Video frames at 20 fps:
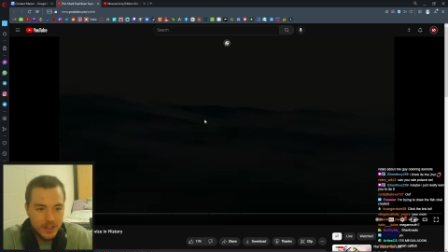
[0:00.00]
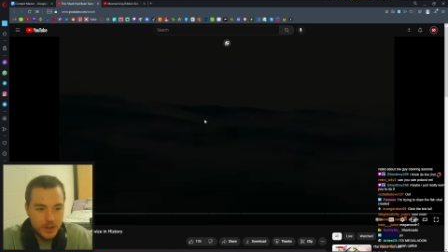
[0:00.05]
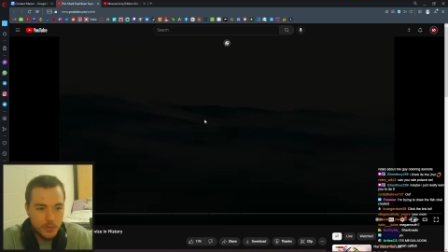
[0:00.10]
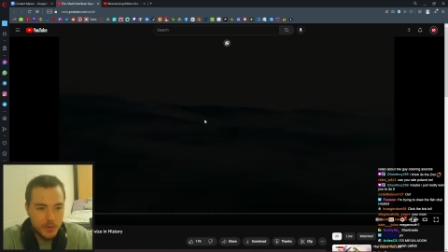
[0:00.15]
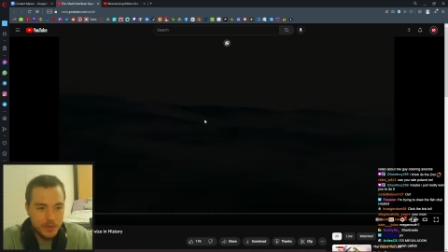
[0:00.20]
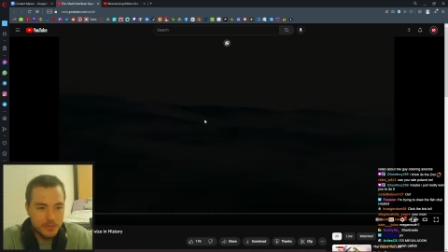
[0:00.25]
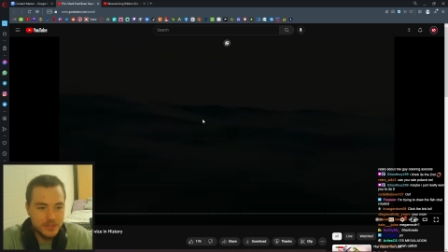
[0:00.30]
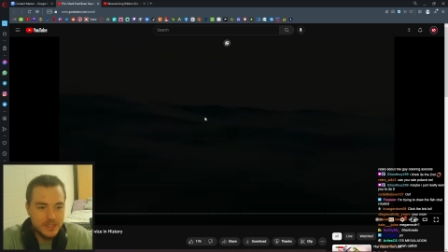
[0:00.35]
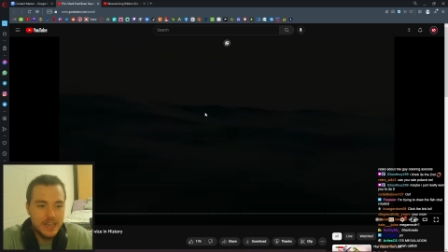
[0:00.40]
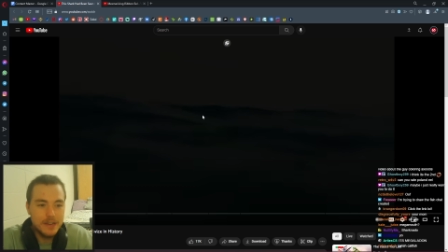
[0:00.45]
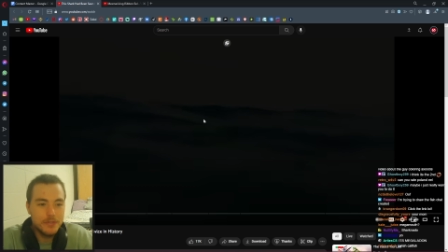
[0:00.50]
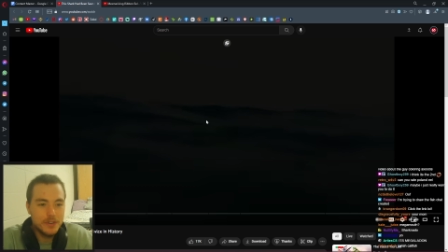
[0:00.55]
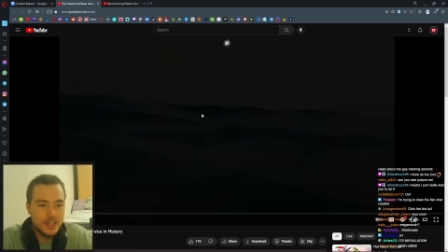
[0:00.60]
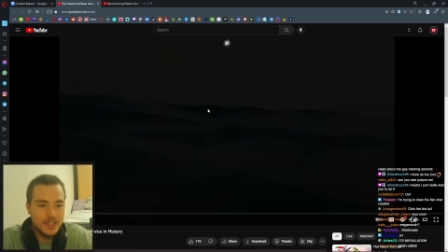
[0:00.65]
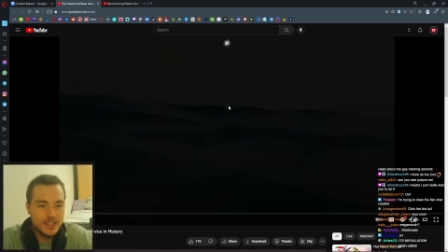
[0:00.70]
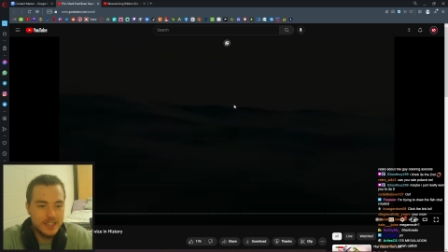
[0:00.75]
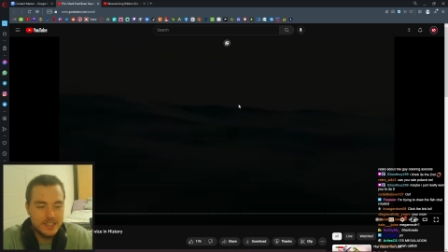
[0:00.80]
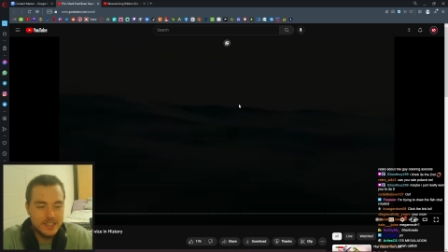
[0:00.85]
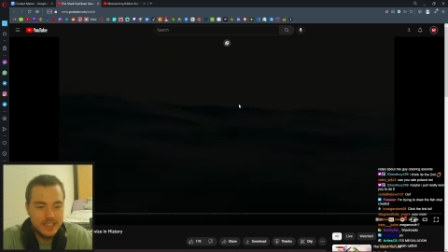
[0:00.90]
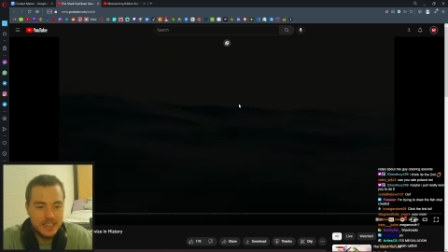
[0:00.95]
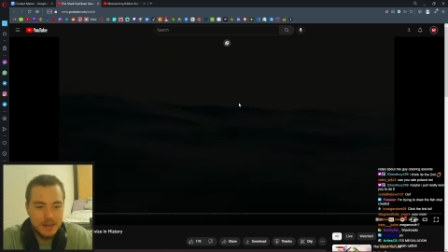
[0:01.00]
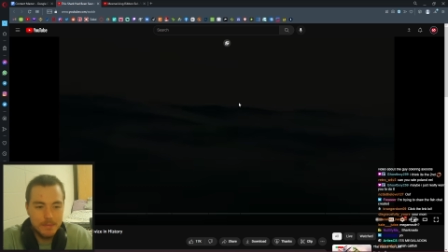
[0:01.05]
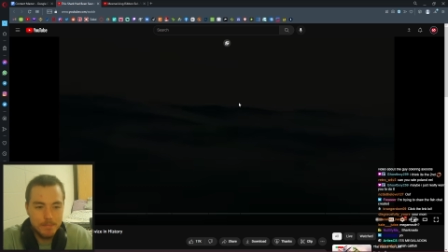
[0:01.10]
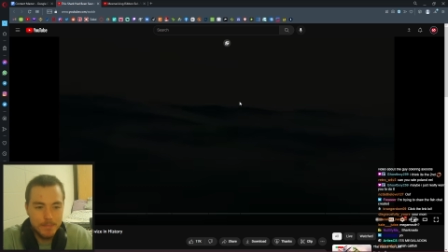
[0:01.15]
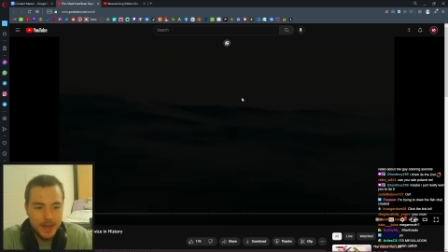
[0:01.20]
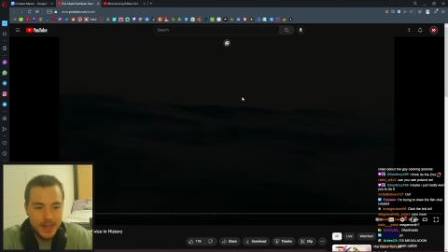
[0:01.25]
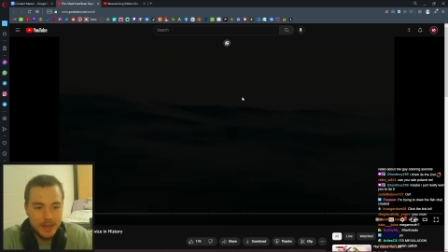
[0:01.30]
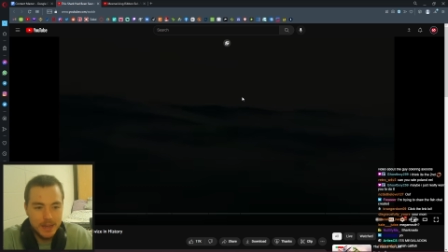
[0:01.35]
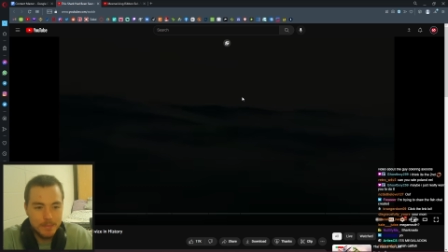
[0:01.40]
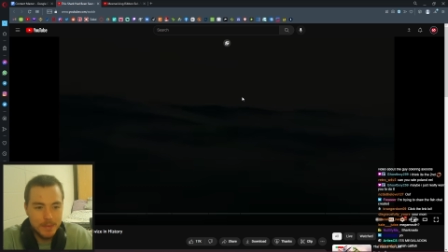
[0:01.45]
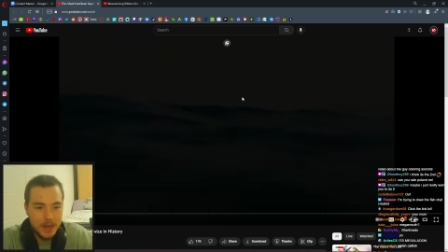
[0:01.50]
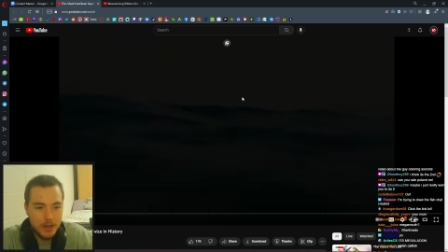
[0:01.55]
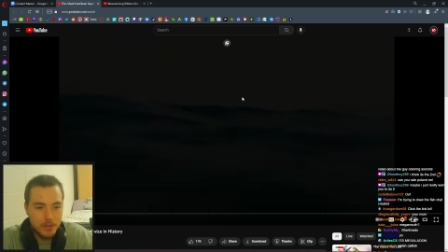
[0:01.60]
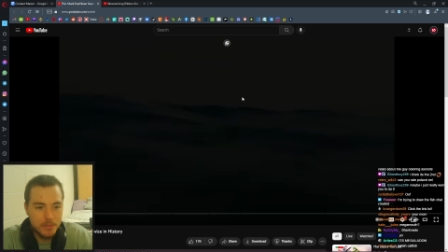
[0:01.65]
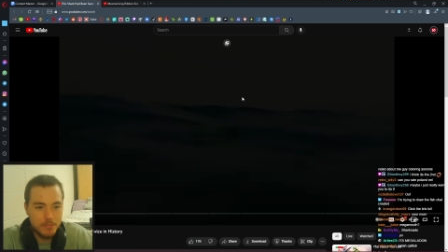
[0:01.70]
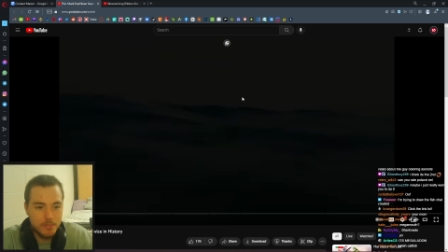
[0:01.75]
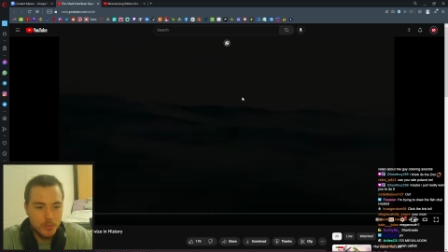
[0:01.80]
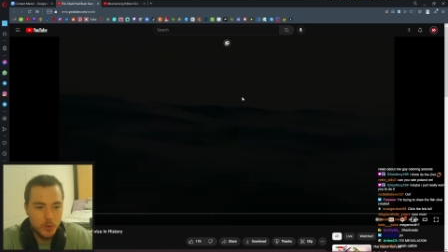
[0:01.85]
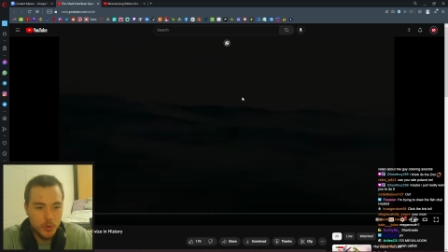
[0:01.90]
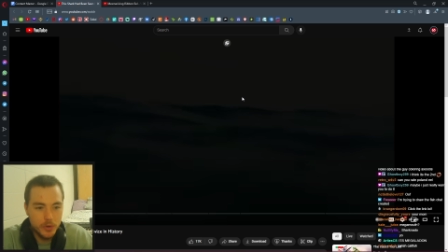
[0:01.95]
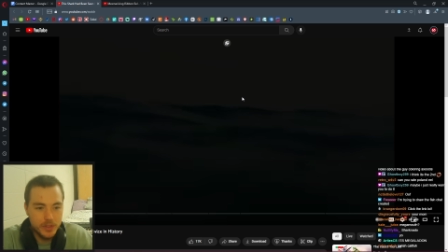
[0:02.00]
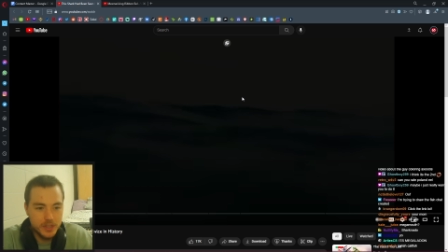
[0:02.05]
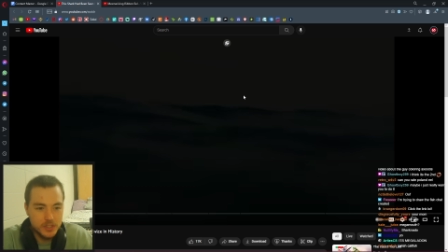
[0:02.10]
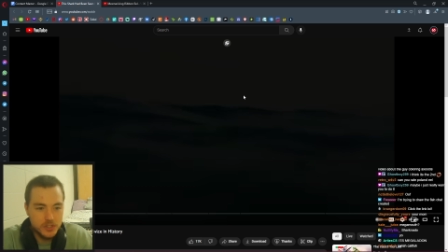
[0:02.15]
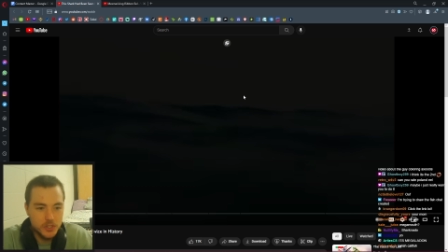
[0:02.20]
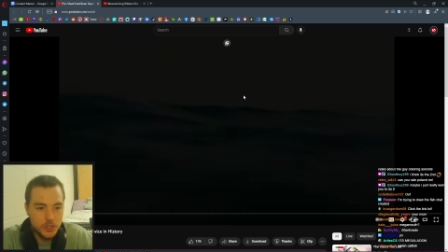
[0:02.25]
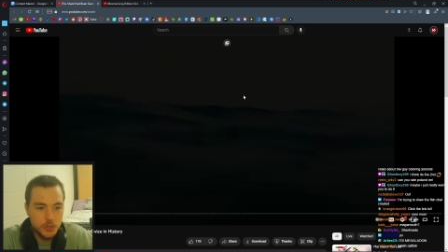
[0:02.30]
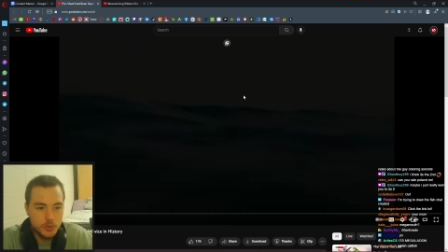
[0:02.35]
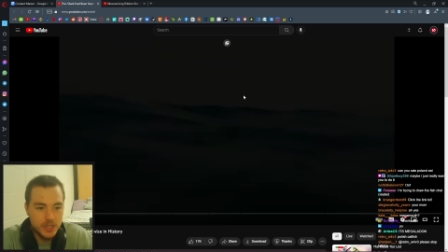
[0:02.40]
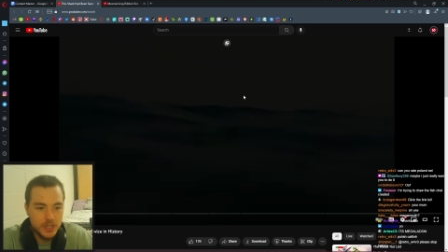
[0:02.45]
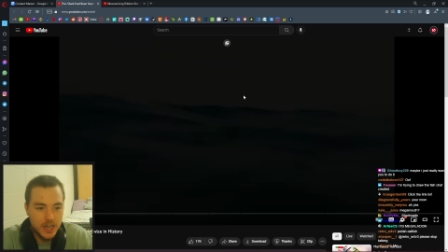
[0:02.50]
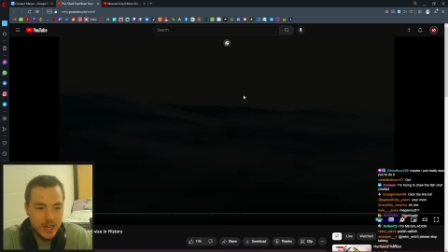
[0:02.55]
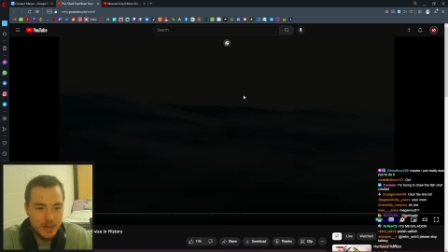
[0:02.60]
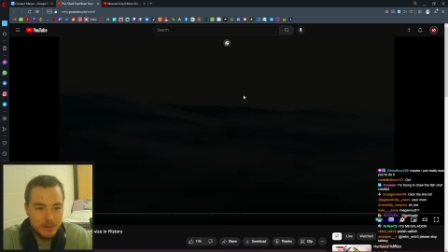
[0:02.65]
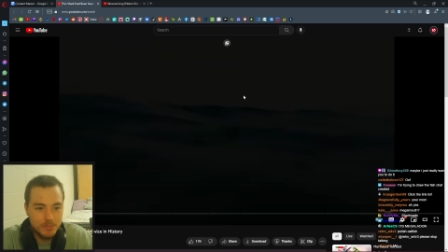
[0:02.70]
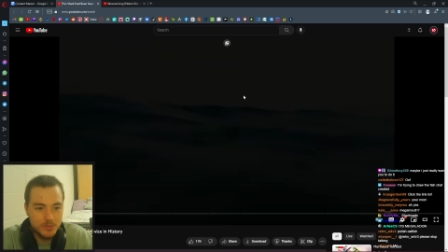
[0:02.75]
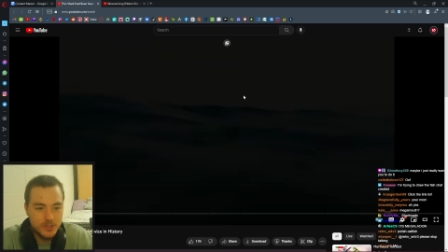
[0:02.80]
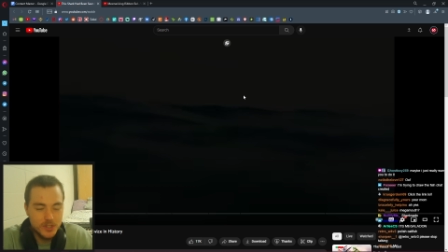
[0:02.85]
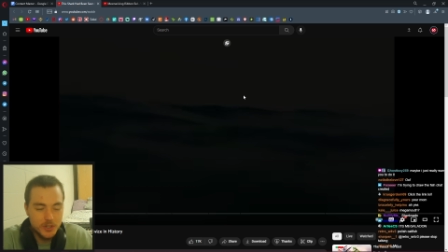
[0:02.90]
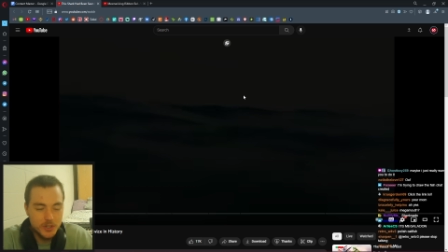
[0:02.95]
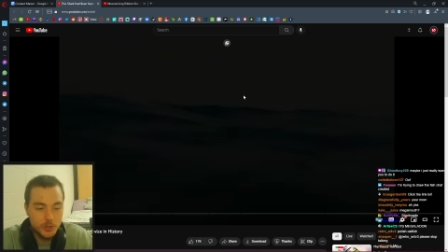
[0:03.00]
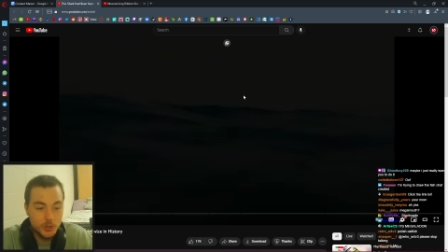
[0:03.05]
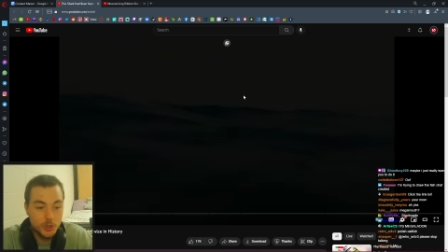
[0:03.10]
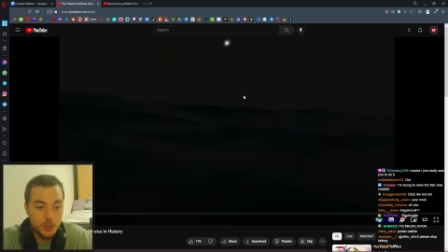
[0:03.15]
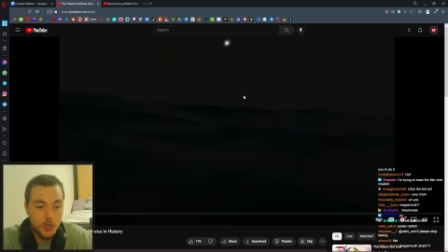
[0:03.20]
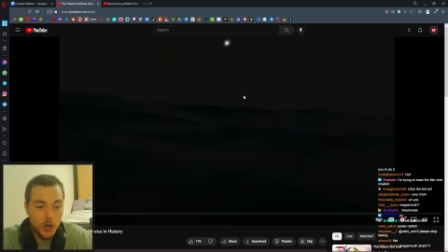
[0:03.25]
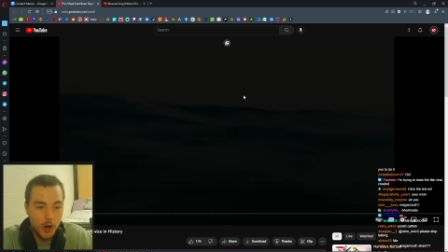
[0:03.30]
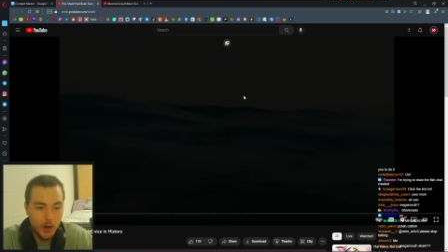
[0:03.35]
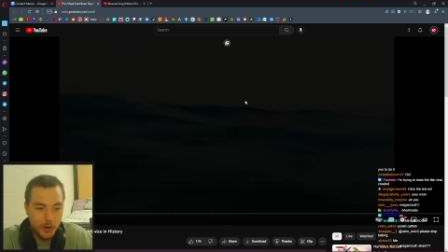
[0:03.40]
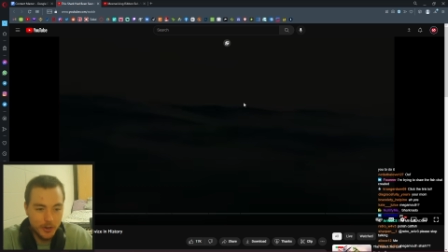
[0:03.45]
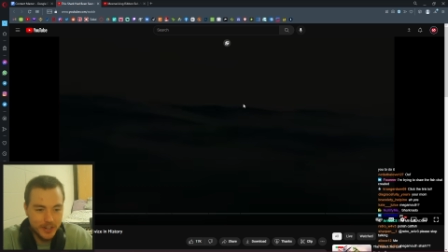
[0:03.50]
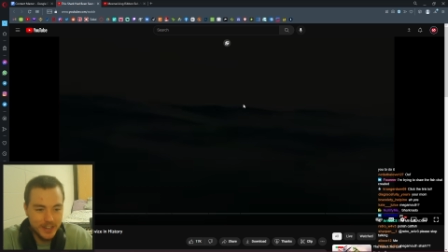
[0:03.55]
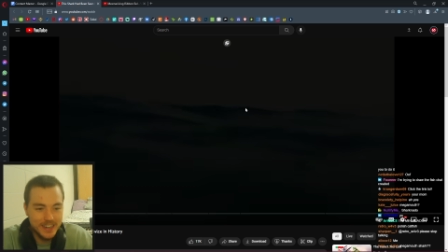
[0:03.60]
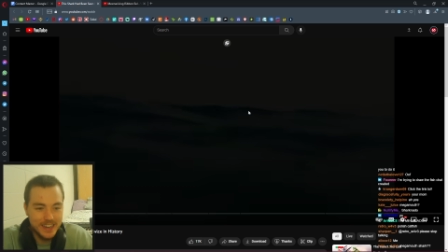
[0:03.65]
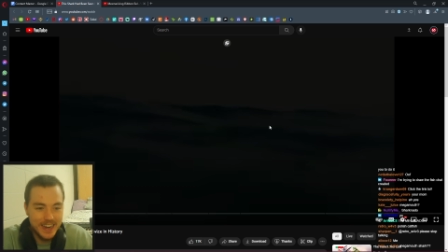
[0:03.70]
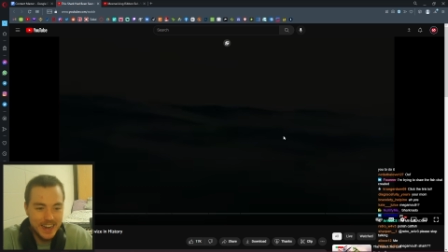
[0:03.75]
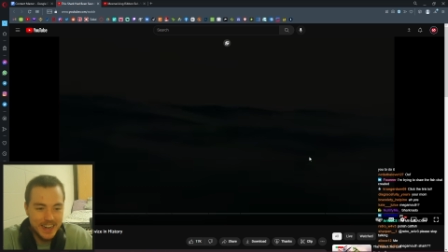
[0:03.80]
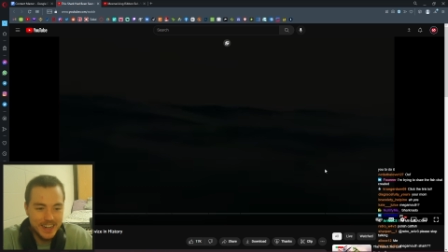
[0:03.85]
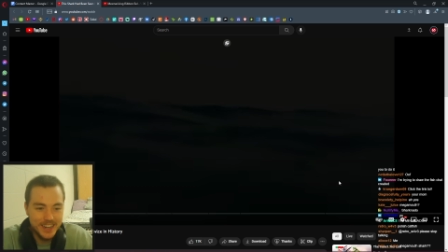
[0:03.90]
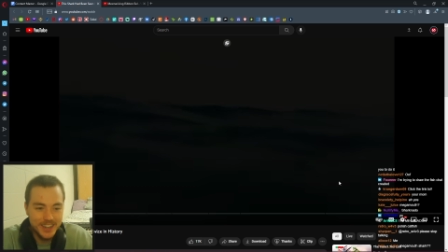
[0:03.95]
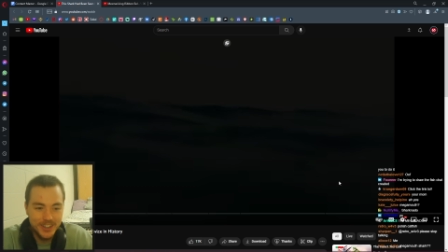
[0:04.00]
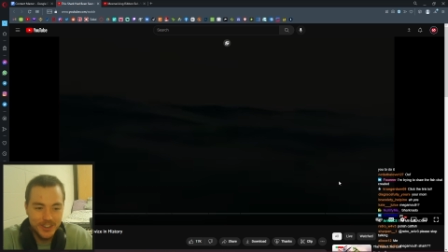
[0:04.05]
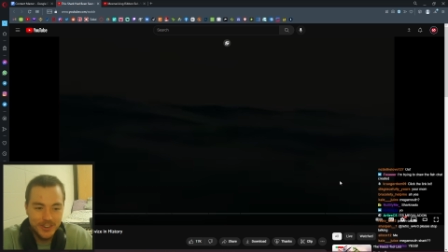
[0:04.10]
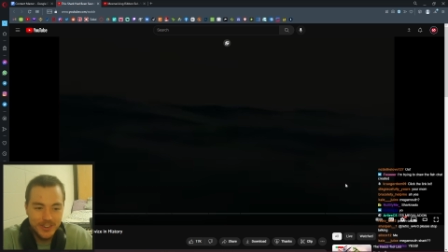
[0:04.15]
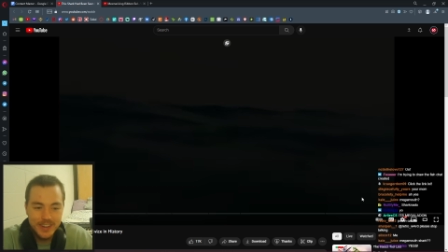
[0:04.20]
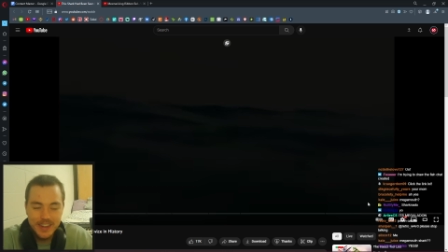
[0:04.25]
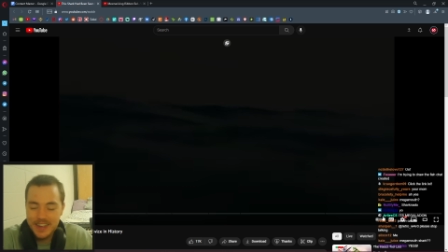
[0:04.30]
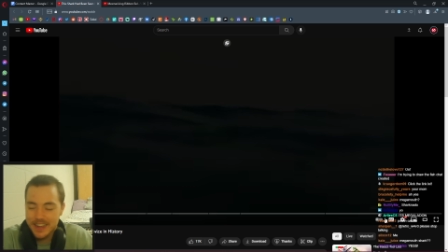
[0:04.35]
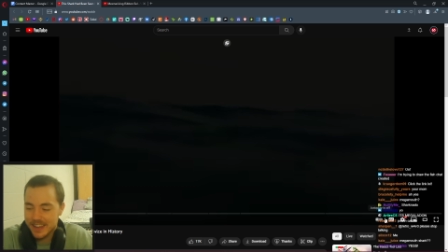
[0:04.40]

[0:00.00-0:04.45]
We've definitely seen a megamouth more than two times. Sharknado.